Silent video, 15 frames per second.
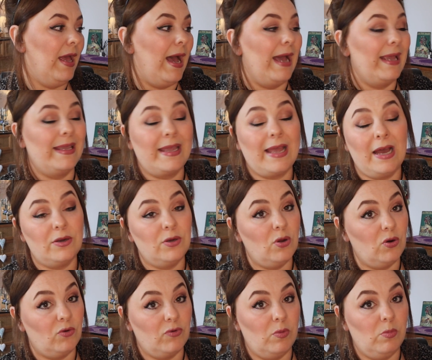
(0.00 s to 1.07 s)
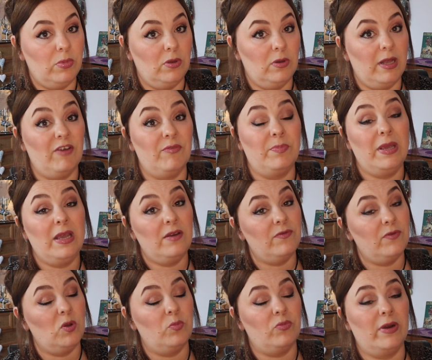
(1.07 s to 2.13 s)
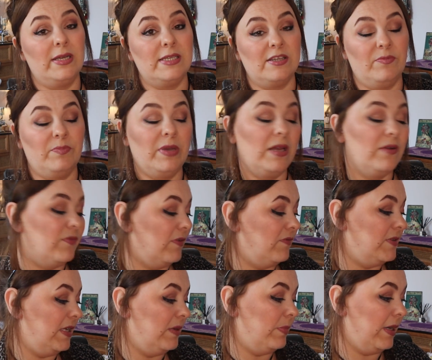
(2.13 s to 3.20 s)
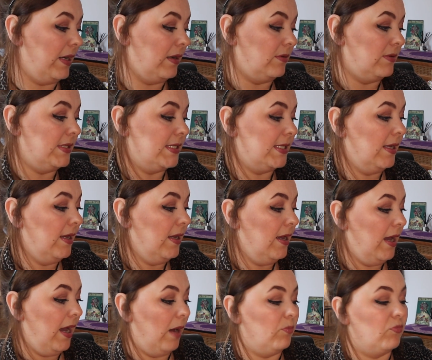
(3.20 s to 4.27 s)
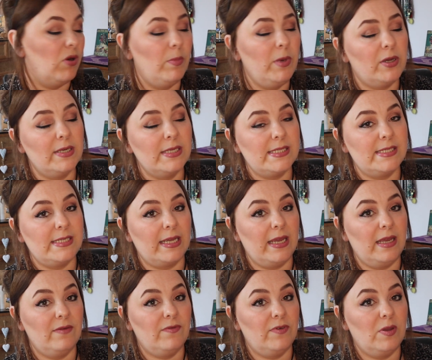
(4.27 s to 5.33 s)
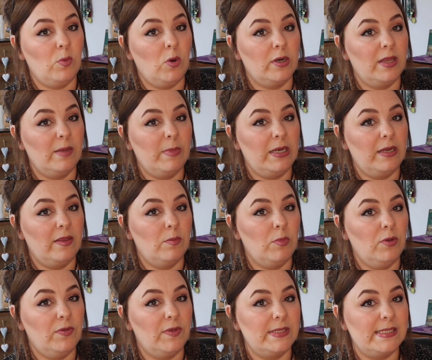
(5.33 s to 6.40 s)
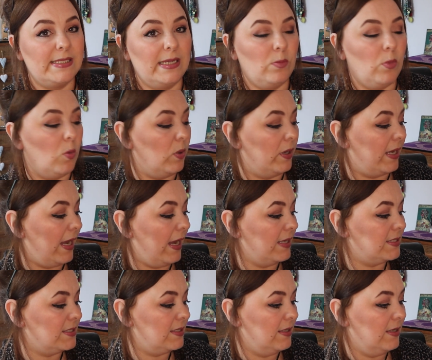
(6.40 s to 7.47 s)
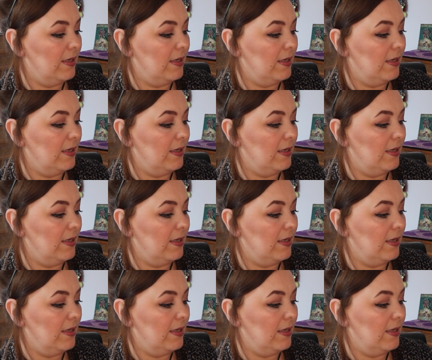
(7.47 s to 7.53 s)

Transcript: I cannot grumble. I've paid full price. I've paid £15. I'm probably going to stick in for the one in the middle of the month and see what we get.